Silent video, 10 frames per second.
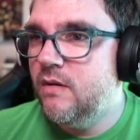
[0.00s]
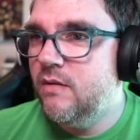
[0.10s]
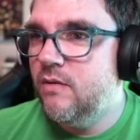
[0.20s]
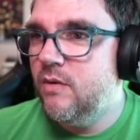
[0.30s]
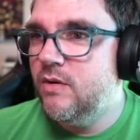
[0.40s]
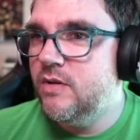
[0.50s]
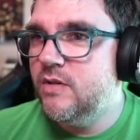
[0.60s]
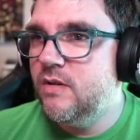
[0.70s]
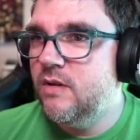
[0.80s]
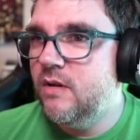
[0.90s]
Do I just...
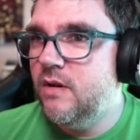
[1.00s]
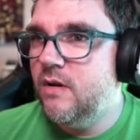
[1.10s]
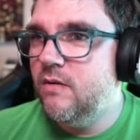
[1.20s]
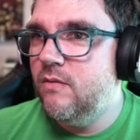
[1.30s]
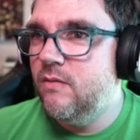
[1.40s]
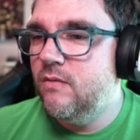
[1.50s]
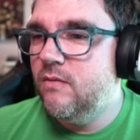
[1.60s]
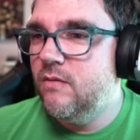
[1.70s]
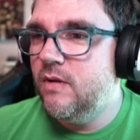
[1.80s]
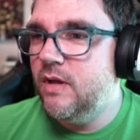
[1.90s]
Here you go.
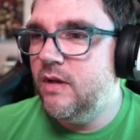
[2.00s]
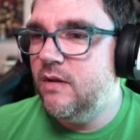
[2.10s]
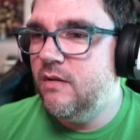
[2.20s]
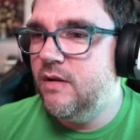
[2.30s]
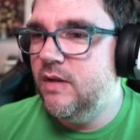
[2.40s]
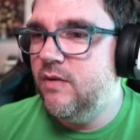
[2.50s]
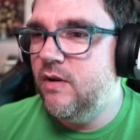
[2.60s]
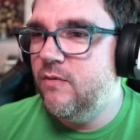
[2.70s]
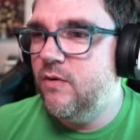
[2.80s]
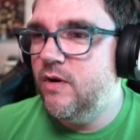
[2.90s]
Like, leave it
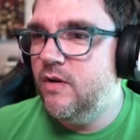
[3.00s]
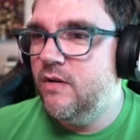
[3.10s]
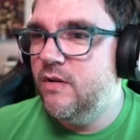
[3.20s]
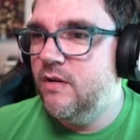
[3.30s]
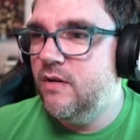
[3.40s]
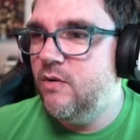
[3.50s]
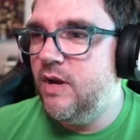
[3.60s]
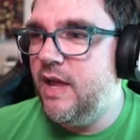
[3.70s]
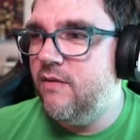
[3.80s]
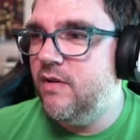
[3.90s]
here for you? You can
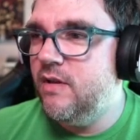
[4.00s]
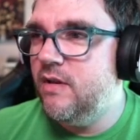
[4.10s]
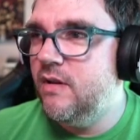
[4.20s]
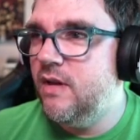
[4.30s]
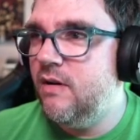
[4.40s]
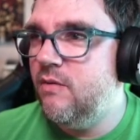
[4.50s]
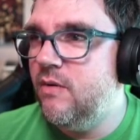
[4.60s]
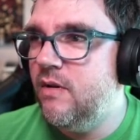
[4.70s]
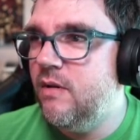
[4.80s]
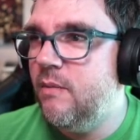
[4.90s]
have it. I don't...
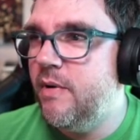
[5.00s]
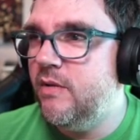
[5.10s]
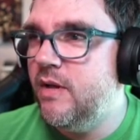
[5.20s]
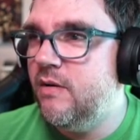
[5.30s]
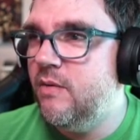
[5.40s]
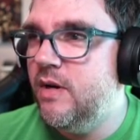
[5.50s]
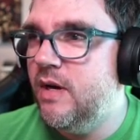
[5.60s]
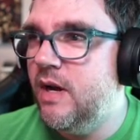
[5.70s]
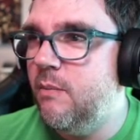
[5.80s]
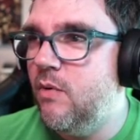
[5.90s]
Apparently I don't need it
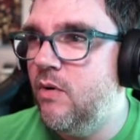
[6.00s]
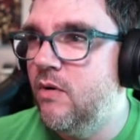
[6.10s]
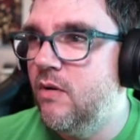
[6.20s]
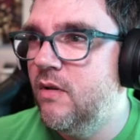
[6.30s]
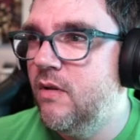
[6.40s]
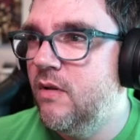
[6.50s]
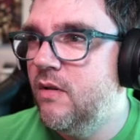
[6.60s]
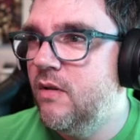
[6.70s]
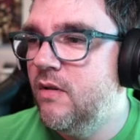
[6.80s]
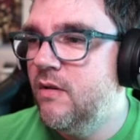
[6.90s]
anymore.
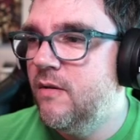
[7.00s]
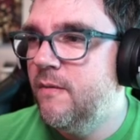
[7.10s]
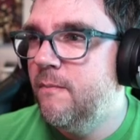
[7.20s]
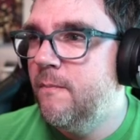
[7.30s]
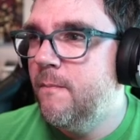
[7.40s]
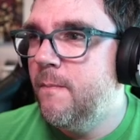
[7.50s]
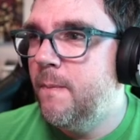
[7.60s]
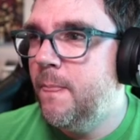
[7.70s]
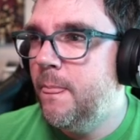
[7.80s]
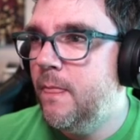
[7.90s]

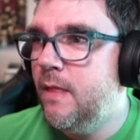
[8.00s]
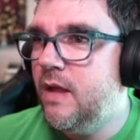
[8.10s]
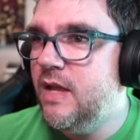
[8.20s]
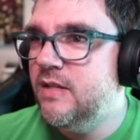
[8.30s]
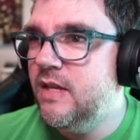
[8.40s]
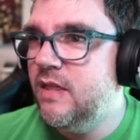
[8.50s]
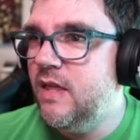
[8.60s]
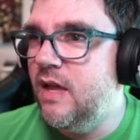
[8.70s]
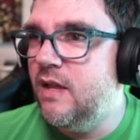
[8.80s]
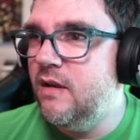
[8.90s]
I can't take
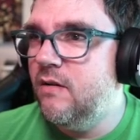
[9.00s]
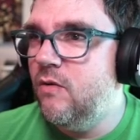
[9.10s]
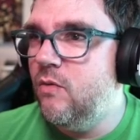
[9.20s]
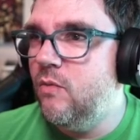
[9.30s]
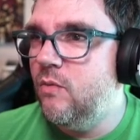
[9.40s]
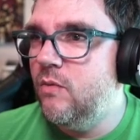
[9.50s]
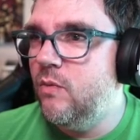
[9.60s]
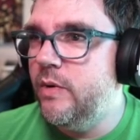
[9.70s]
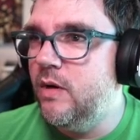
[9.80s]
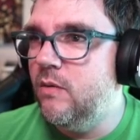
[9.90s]
that. Oh,
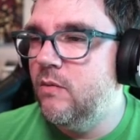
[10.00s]
window.